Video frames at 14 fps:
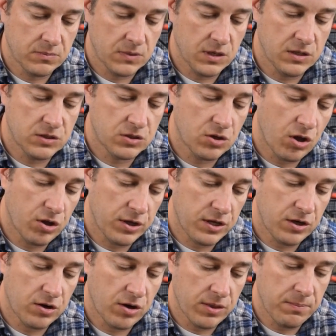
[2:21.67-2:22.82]
installed
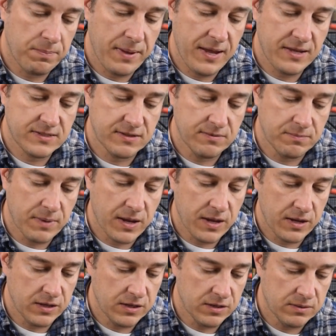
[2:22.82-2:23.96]
here on the base of
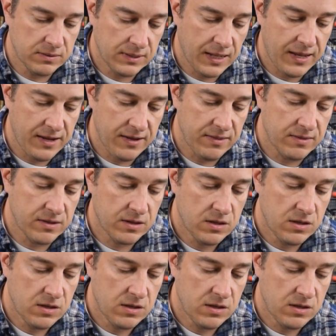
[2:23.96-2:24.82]
my lathe.